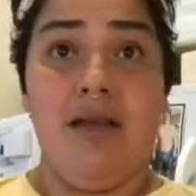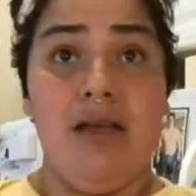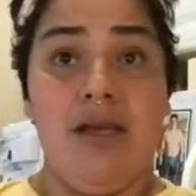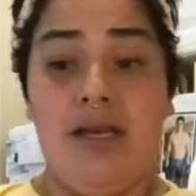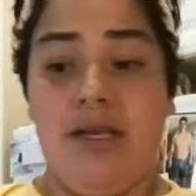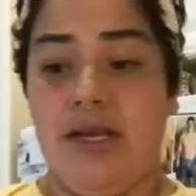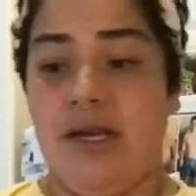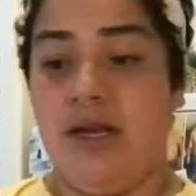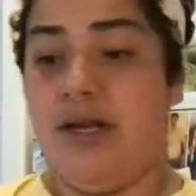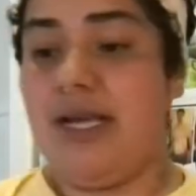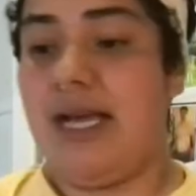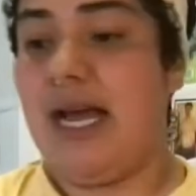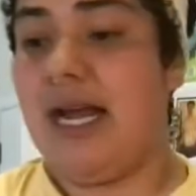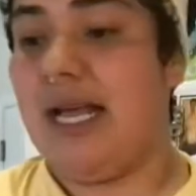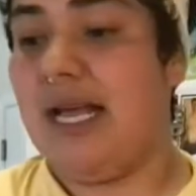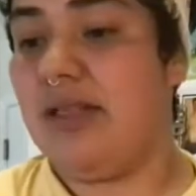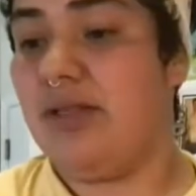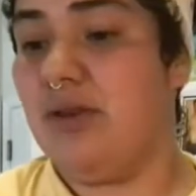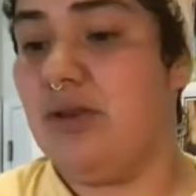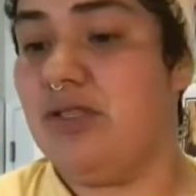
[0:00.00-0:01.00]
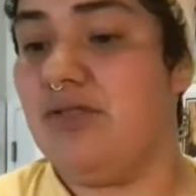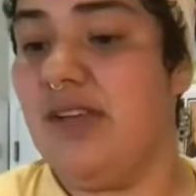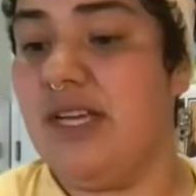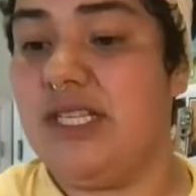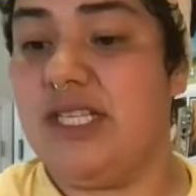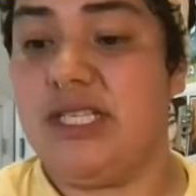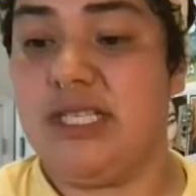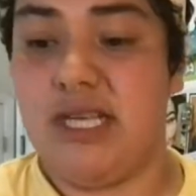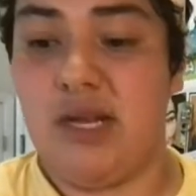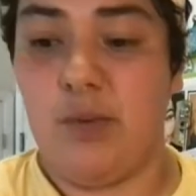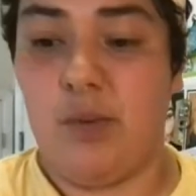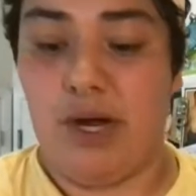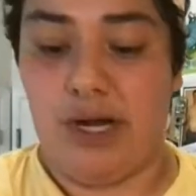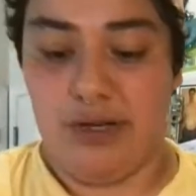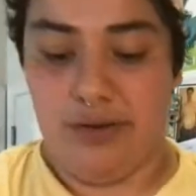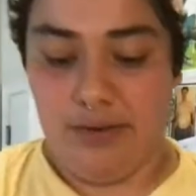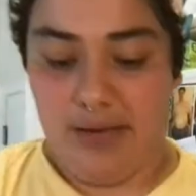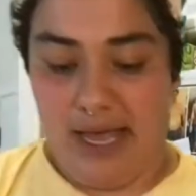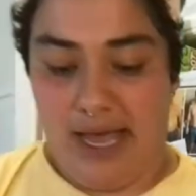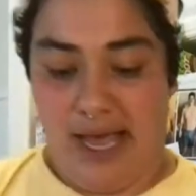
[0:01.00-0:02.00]
You got to get those veggies in where
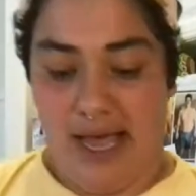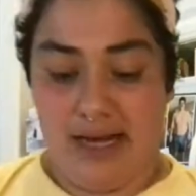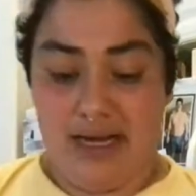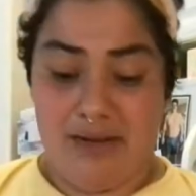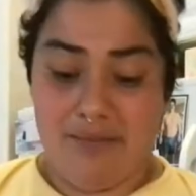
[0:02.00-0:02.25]
you can.